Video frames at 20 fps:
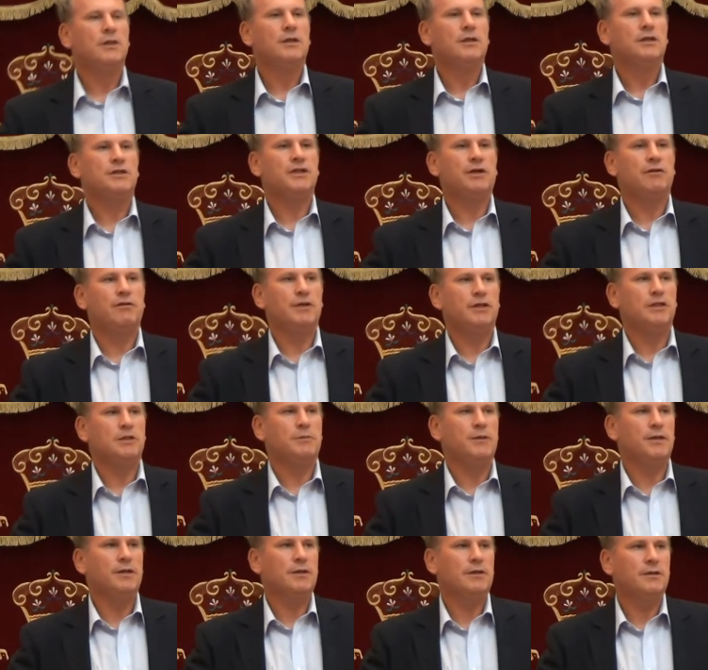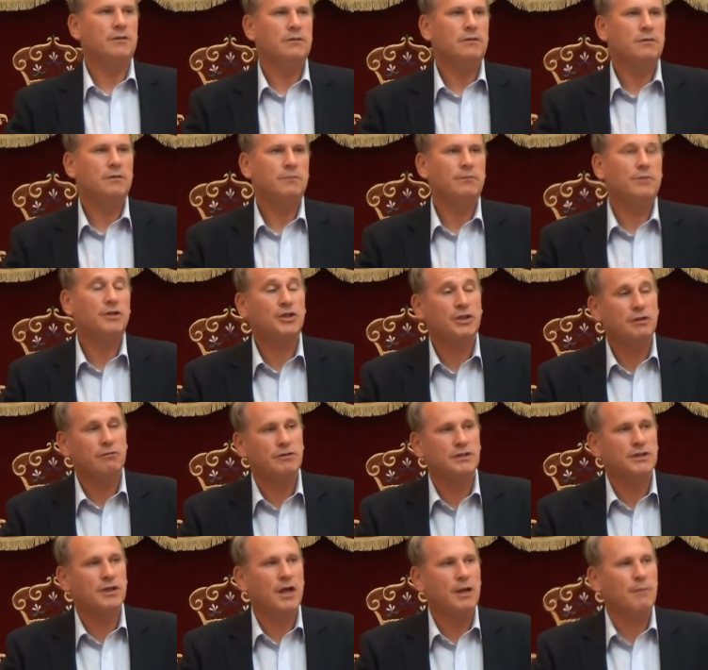Syrians being killed. But she
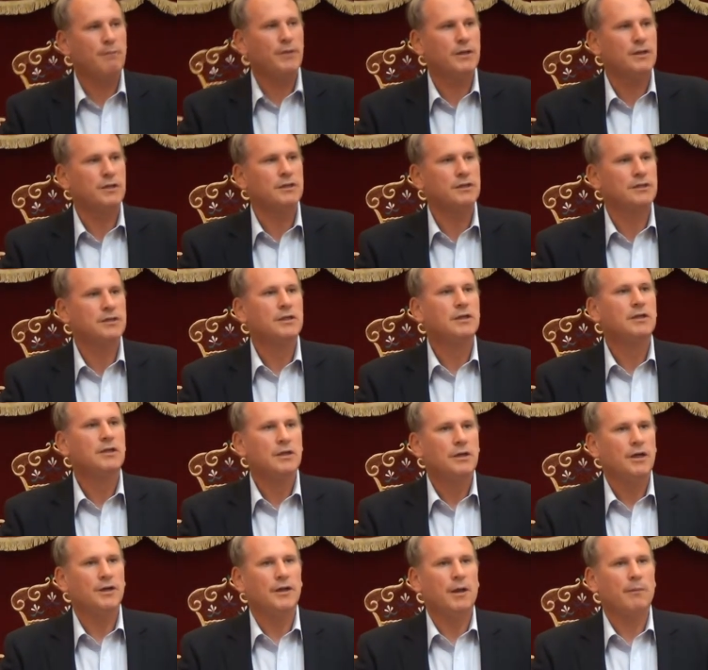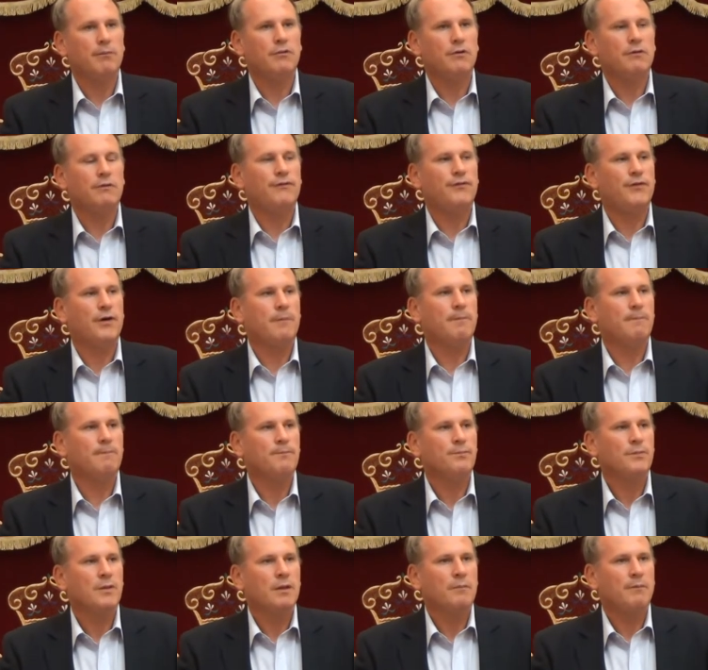resigned because a number of
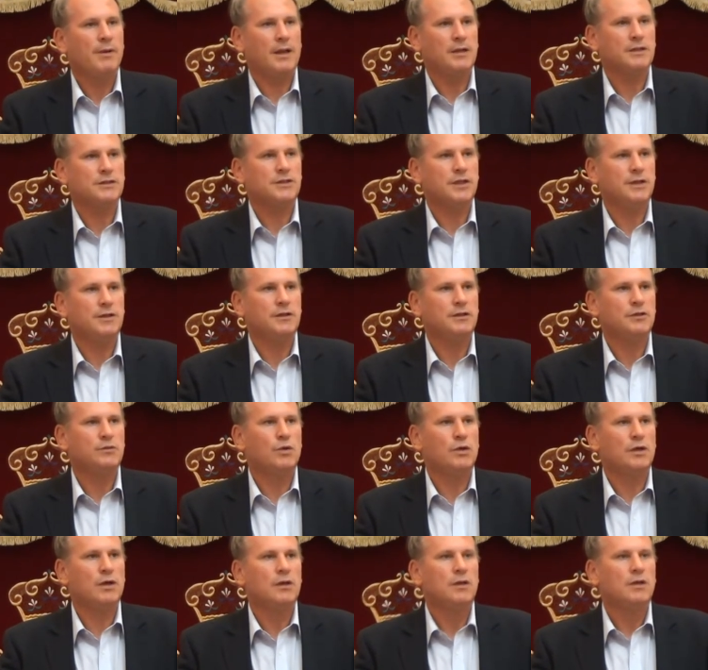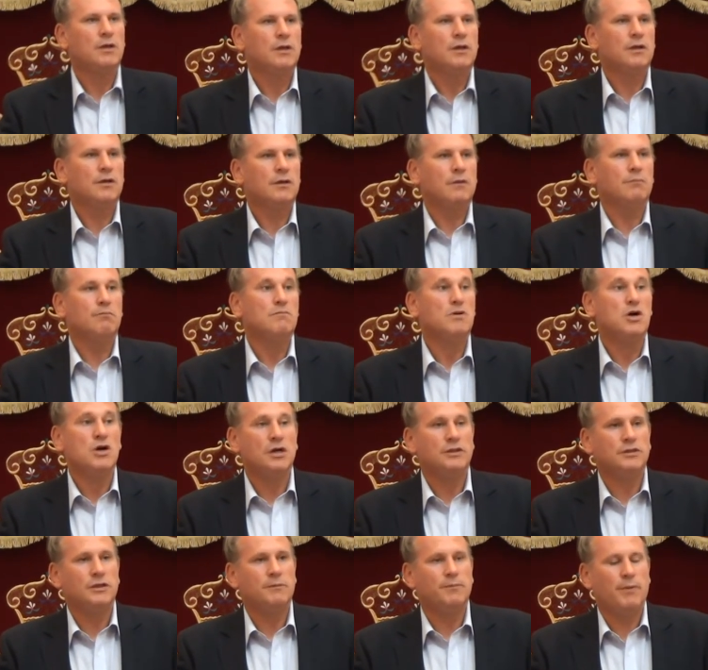Palestinians were
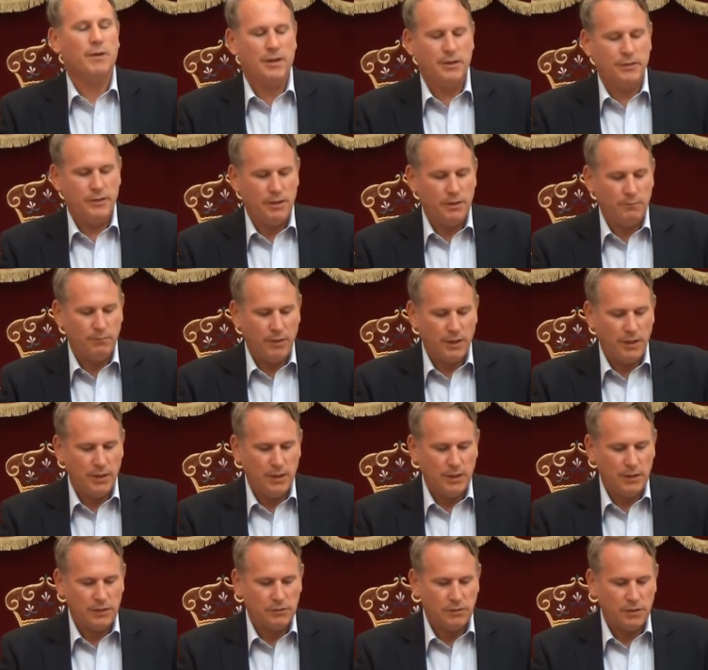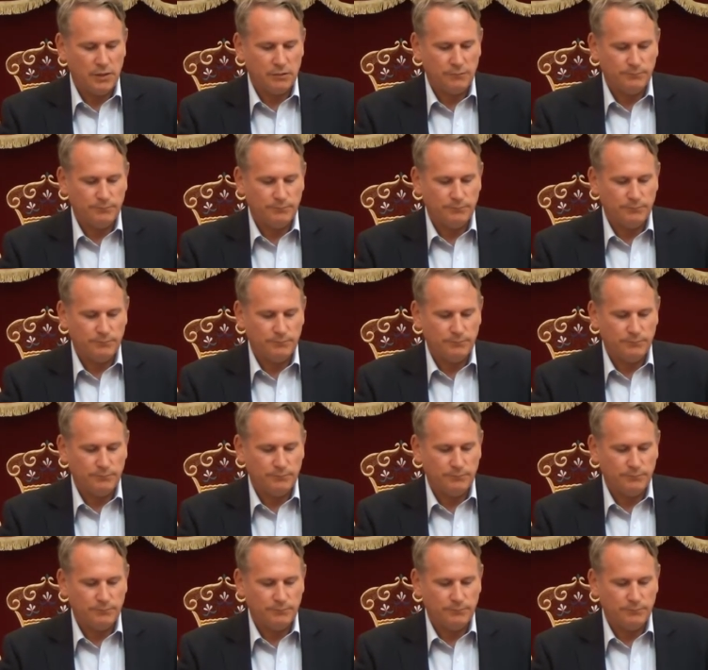murdered by Israel.